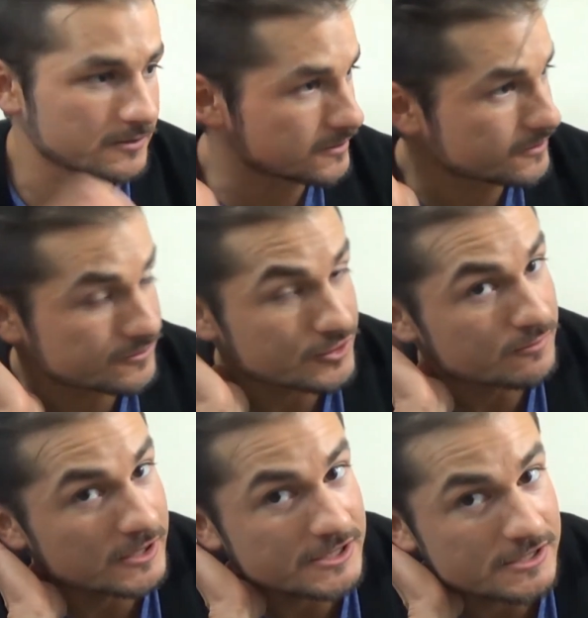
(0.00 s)
do too
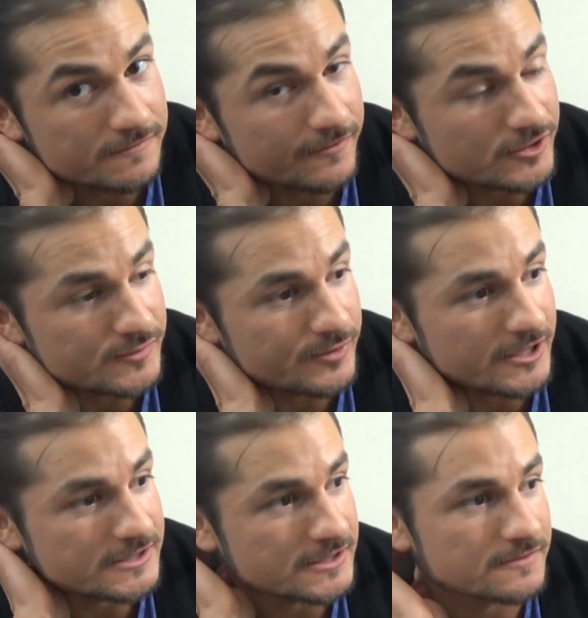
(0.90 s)
much as far as
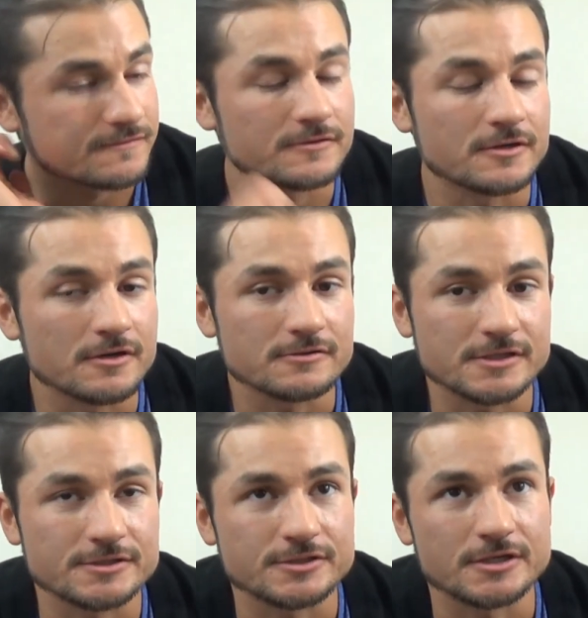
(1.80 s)
processed food goes.
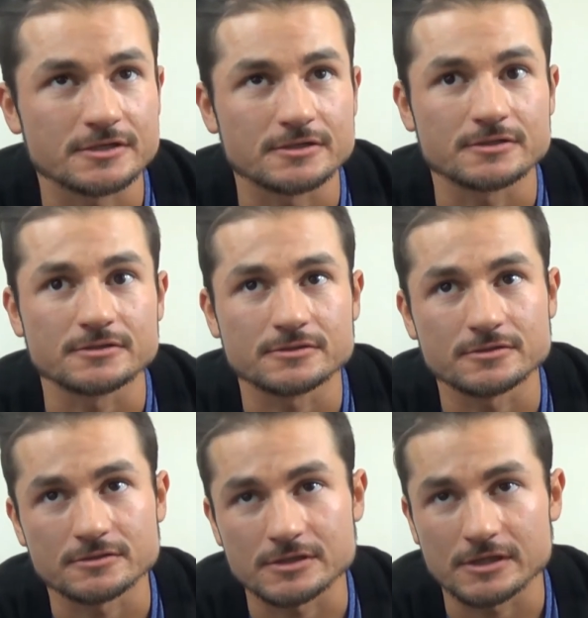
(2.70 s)
I try to
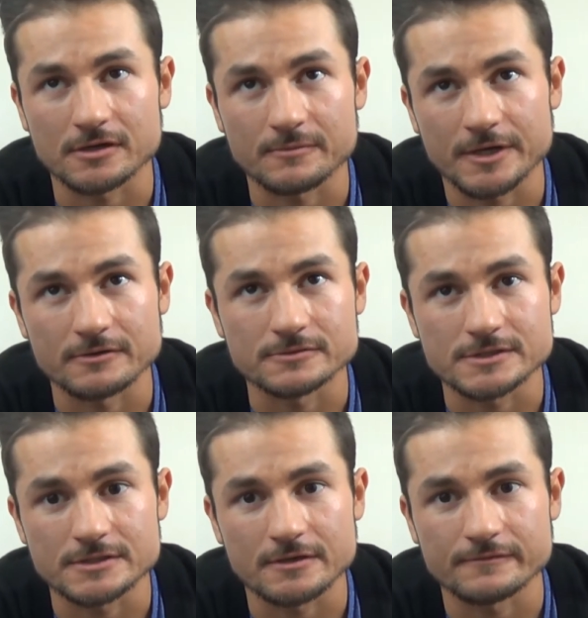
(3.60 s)
cook a lot of my own
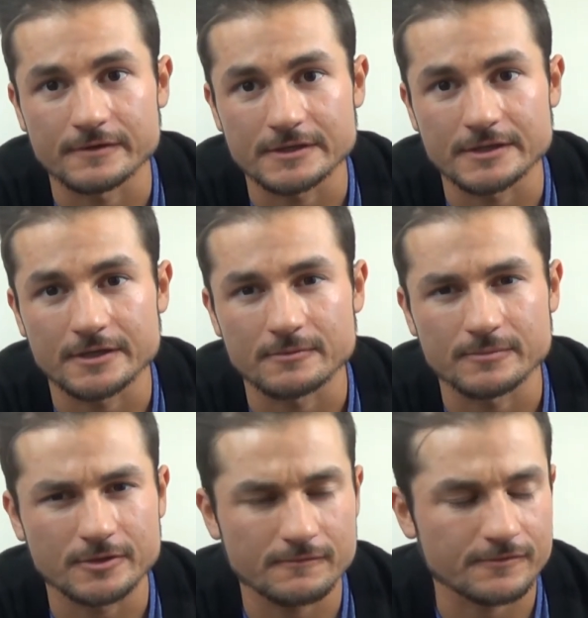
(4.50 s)
stuff right there.
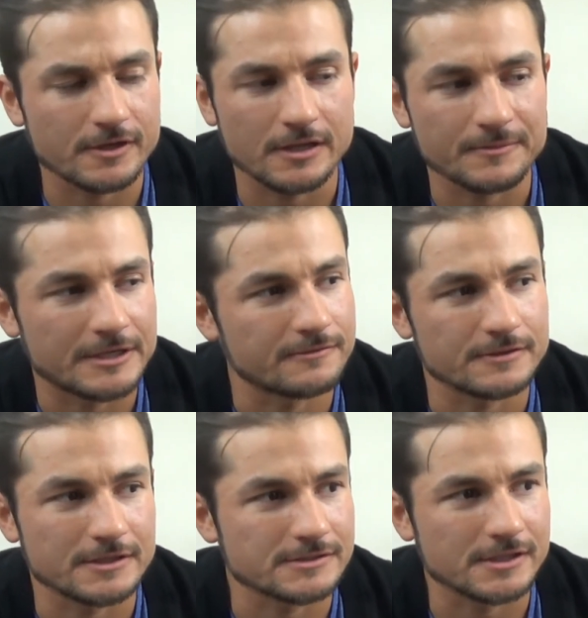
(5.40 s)
But overall, I mean,
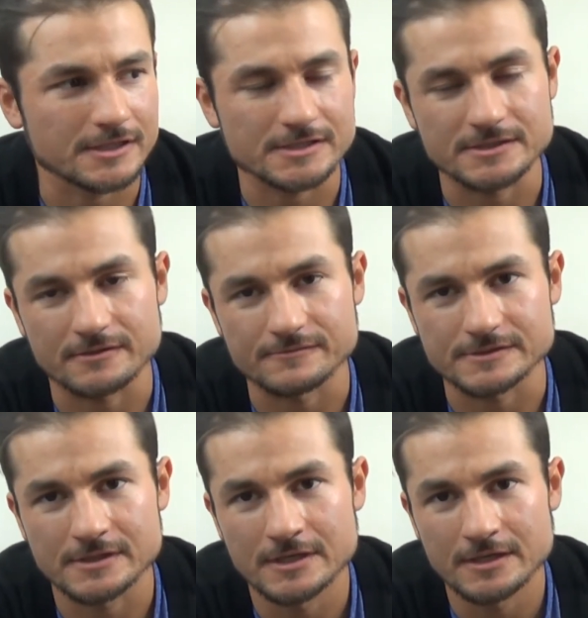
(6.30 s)
like I said,
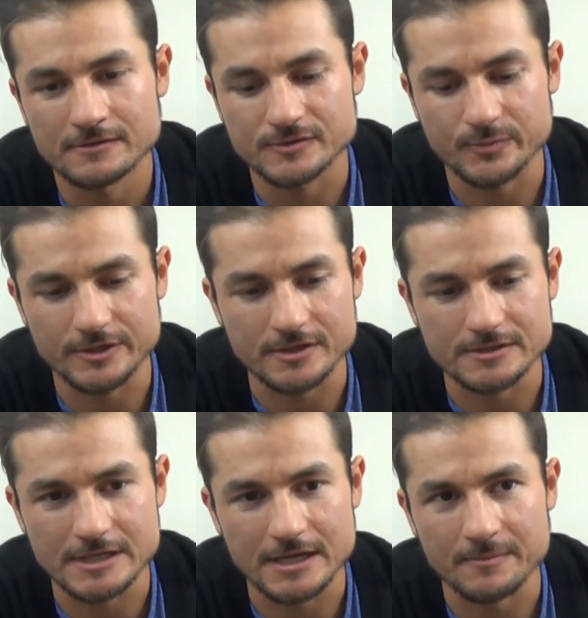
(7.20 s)
it's a pretty good
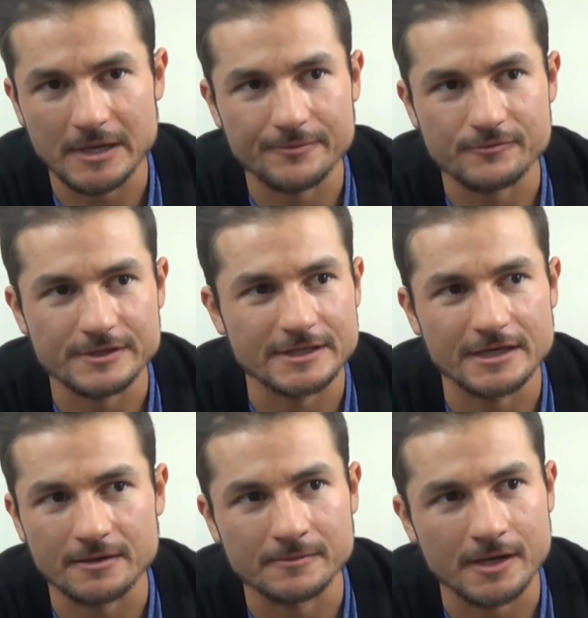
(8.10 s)
day. I'm happy with it.
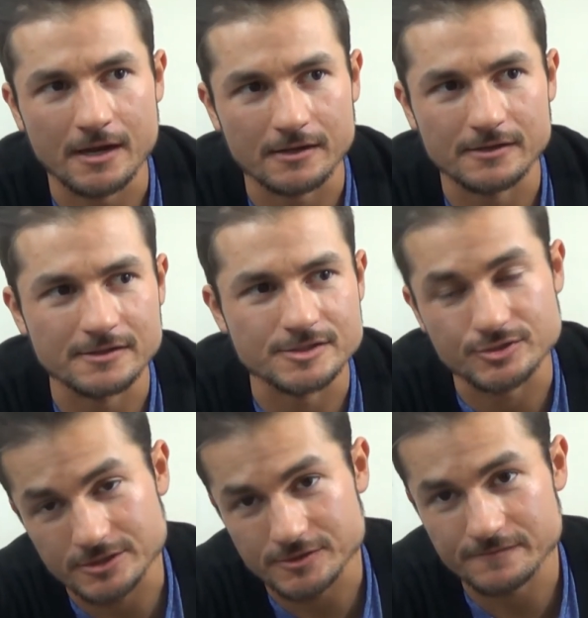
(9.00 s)
I'm not gonna
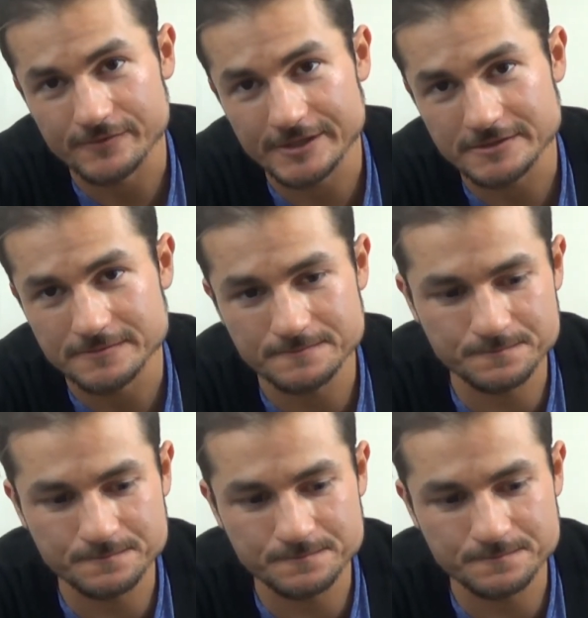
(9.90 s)
stress over it,